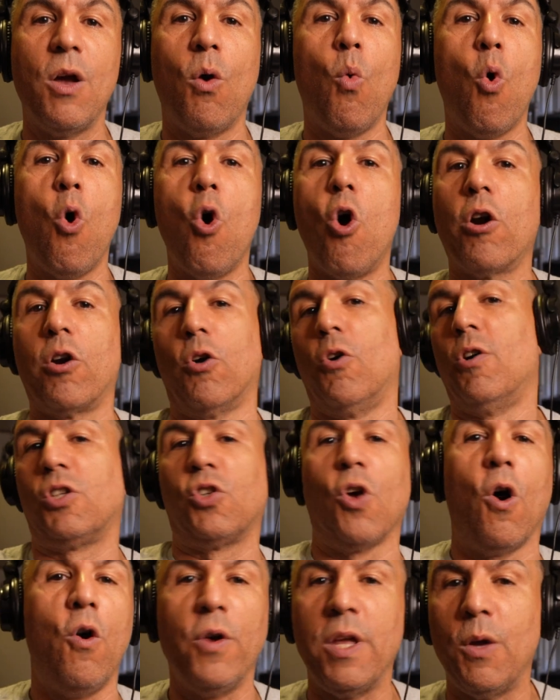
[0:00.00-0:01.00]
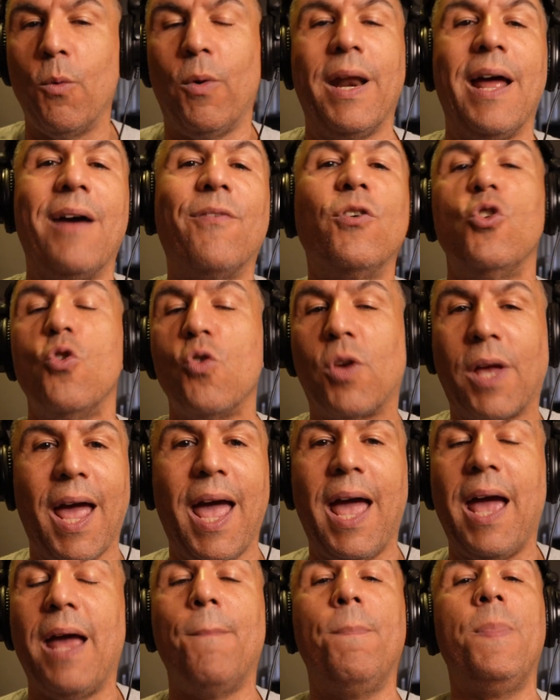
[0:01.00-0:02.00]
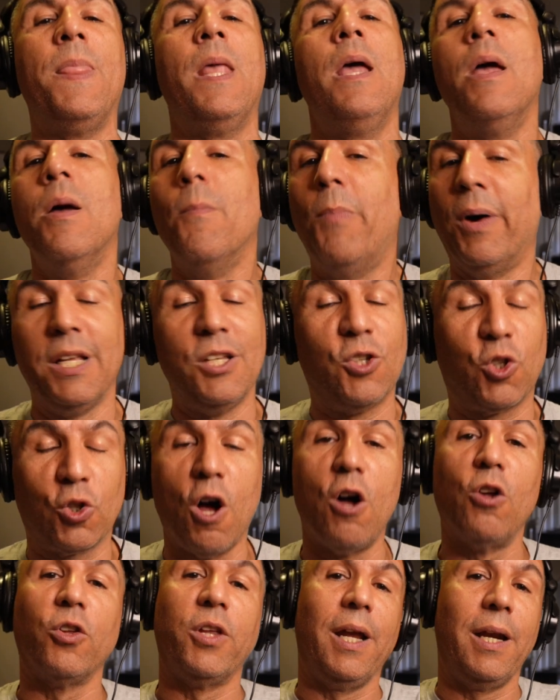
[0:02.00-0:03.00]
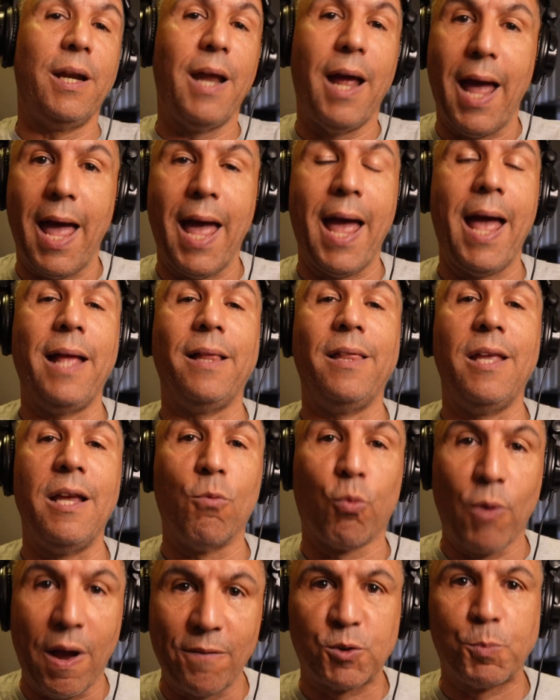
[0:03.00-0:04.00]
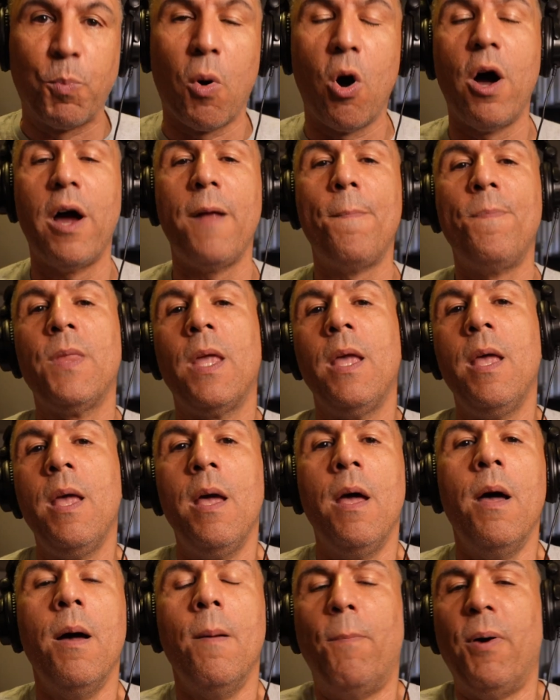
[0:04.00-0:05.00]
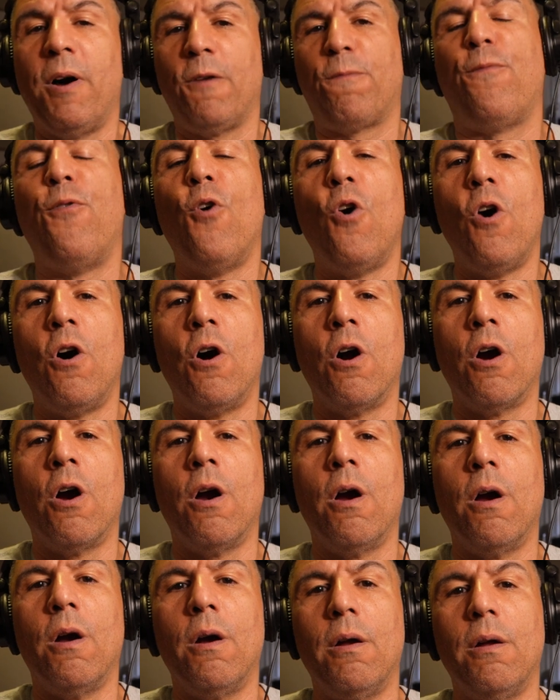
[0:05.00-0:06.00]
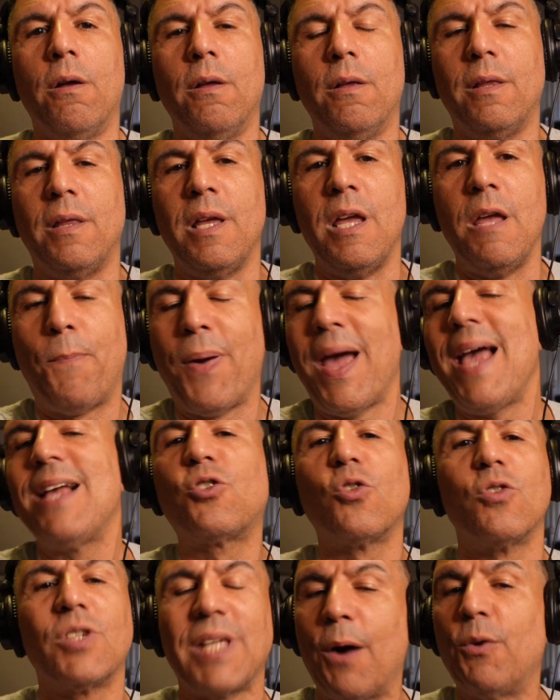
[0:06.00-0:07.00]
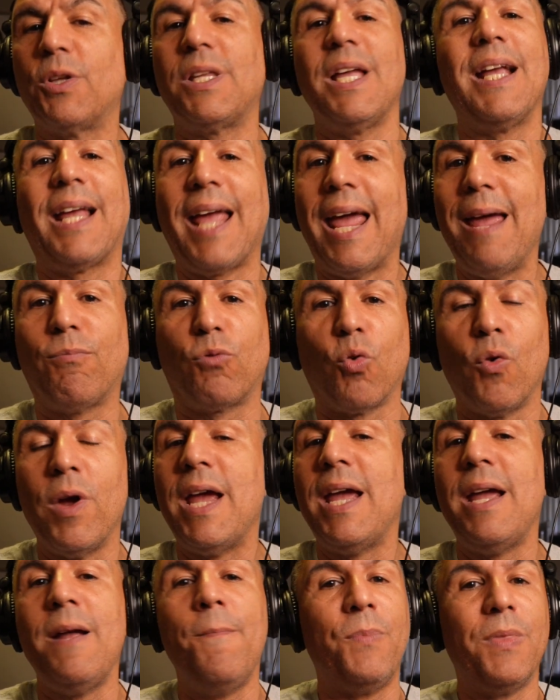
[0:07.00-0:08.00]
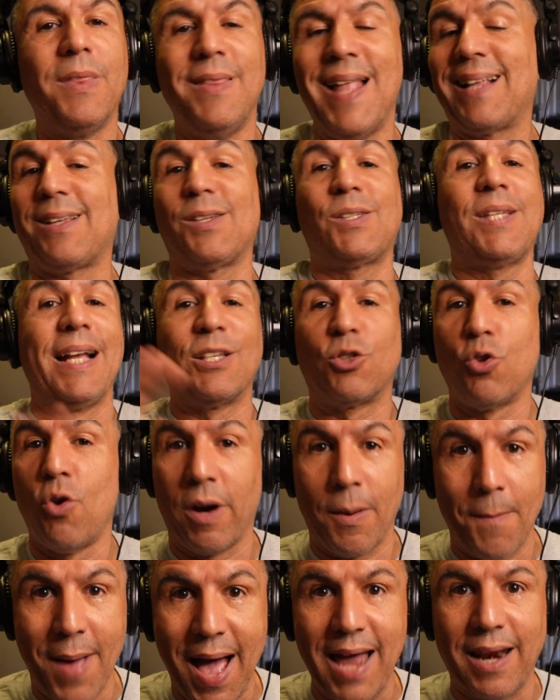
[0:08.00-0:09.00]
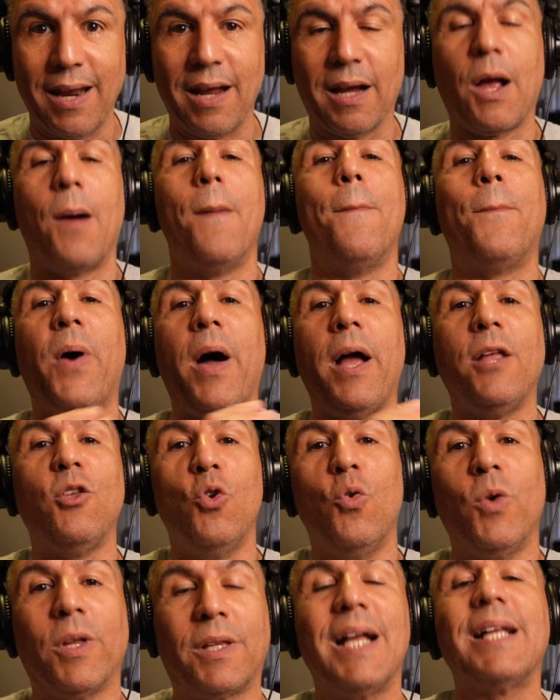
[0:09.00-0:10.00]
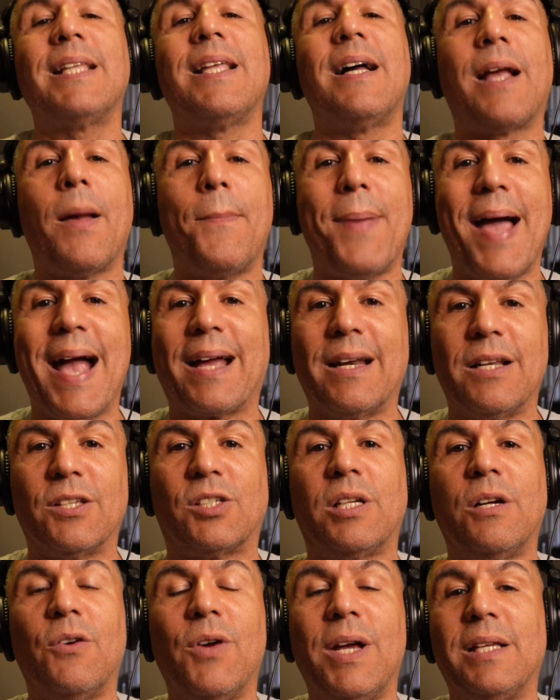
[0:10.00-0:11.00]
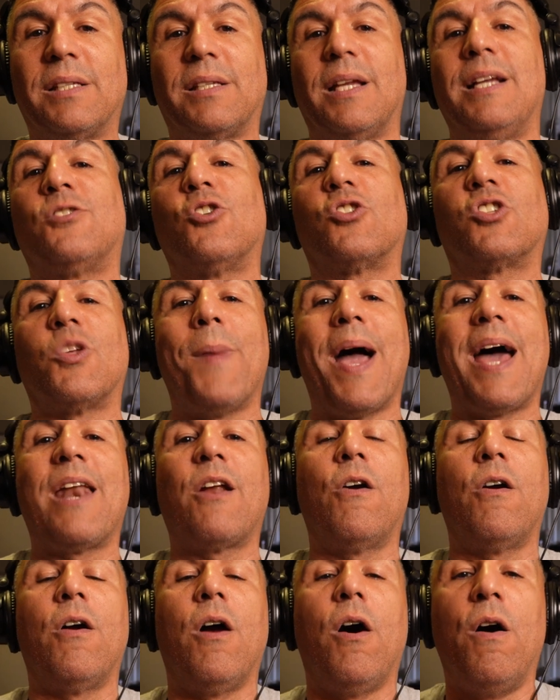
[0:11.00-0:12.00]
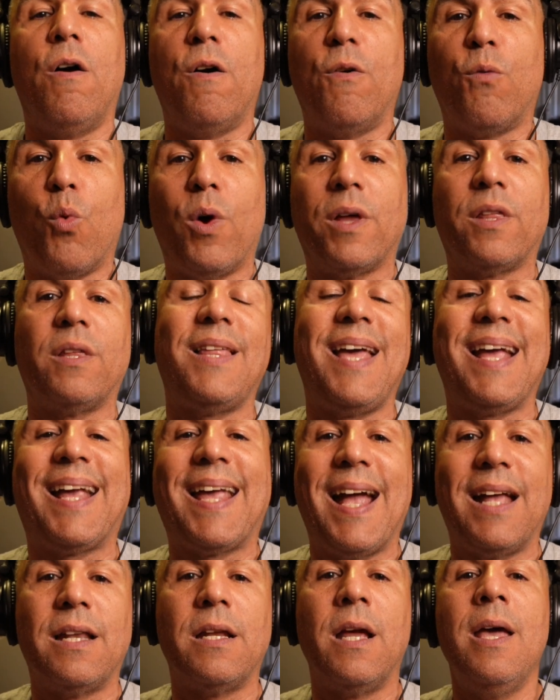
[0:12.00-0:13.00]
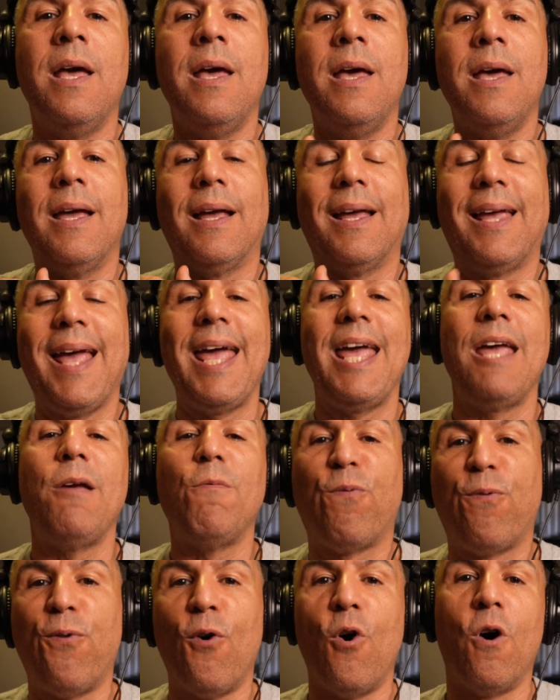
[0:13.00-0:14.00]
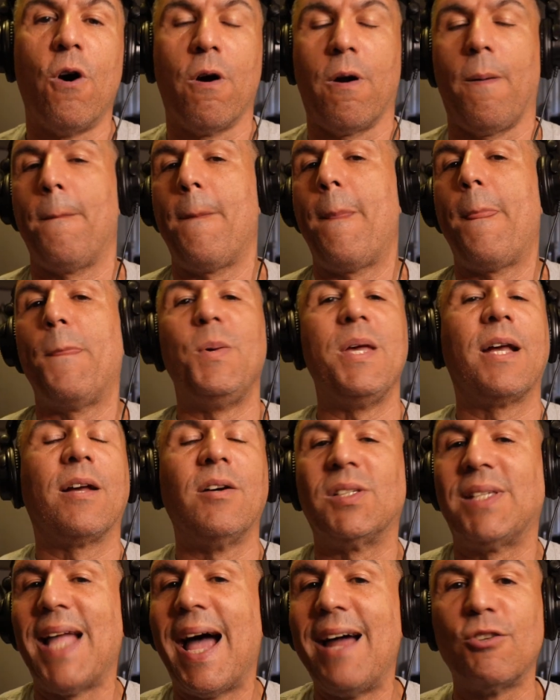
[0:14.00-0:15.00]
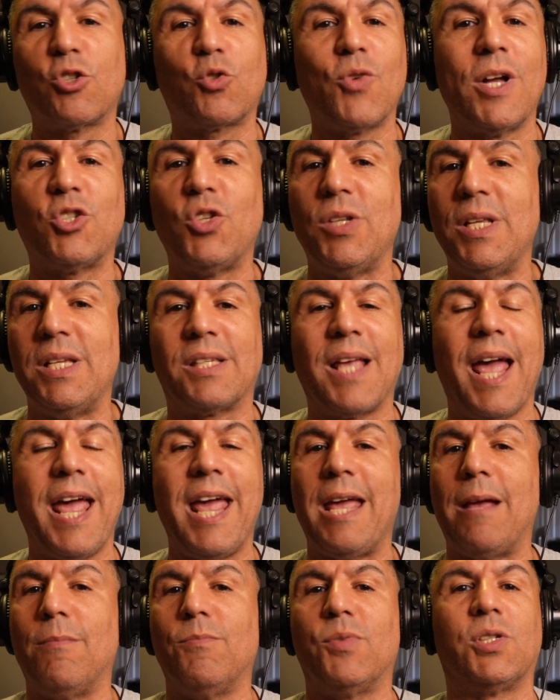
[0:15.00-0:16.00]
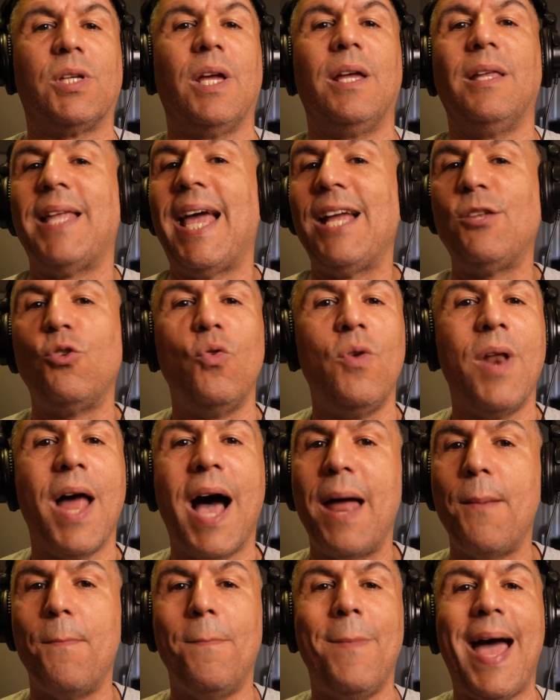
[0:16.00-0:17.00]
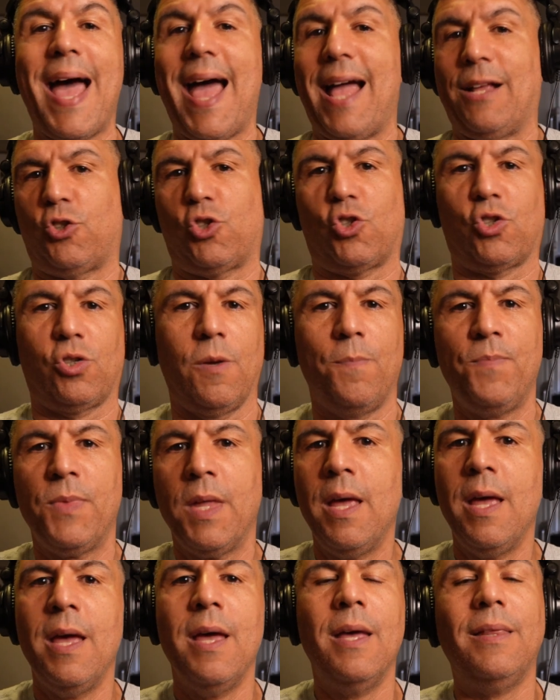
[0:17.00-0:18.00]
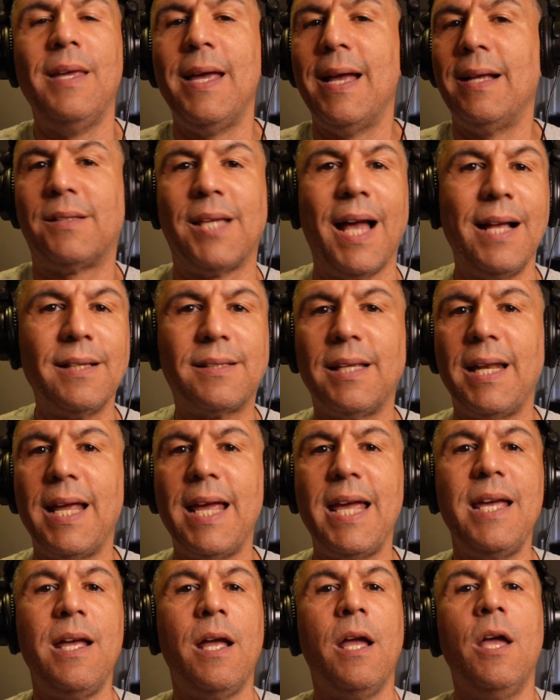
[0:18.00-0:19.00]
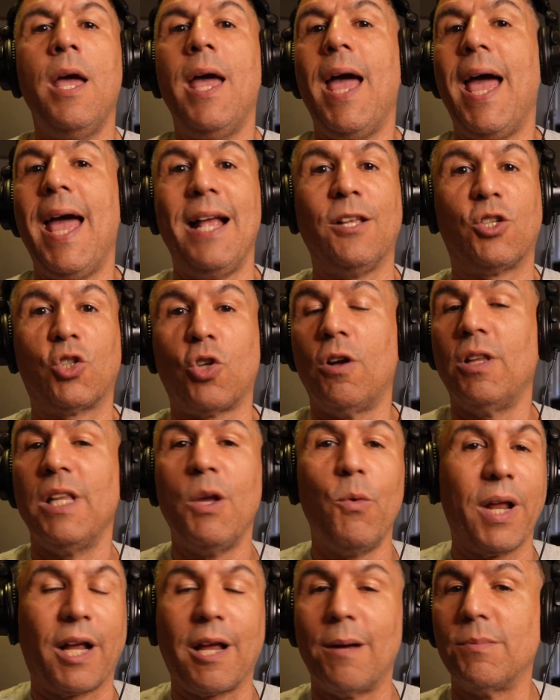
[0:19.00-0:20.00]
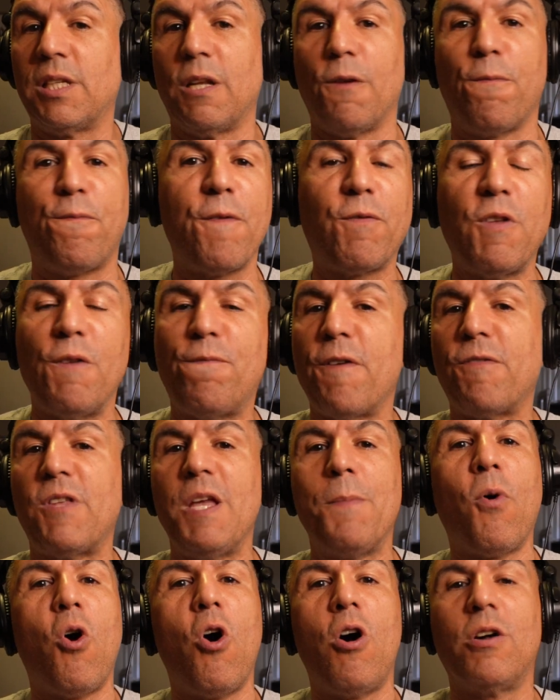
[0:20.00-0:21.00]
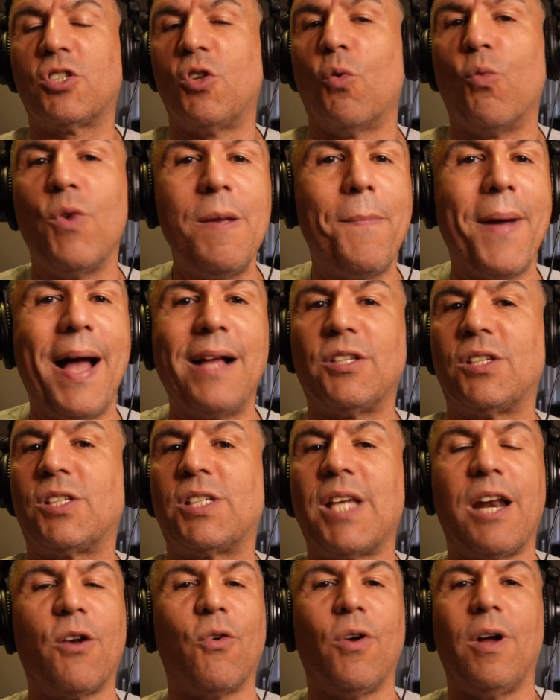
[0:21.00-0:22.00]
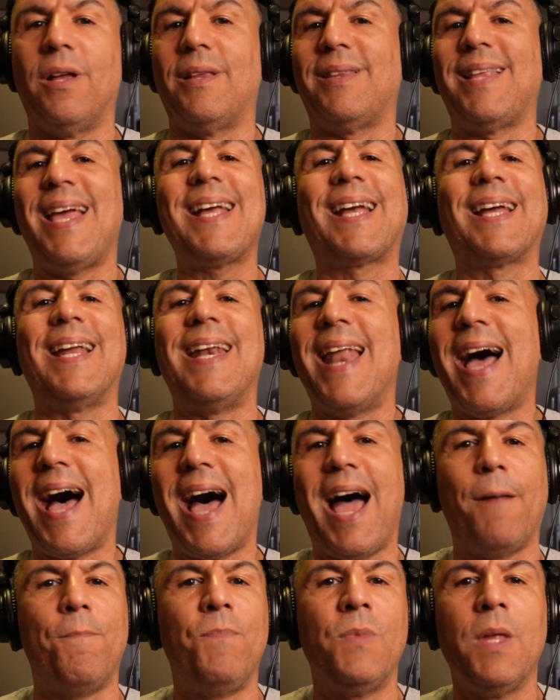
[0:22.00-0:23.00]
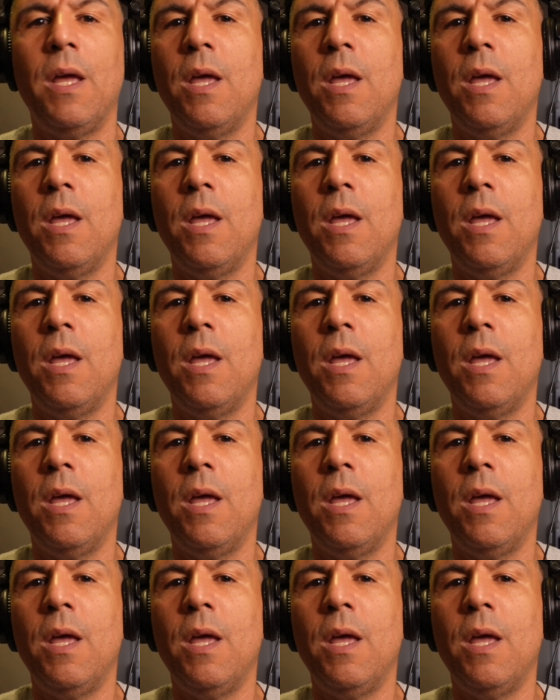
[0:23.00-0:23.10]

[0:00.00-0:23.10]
Award or a Tony, whatever you can. But he sold it, and the refs bought. But for the Pacers, I would think game three, not to say it's an automatic, but you would think they'll get back in the series. It's just a matter of whether they get game four, because down the stretch of these games, they do not match the intensity, and certainly when it comes to the fifty fifty balls, the rebounds, et cetera, they cannot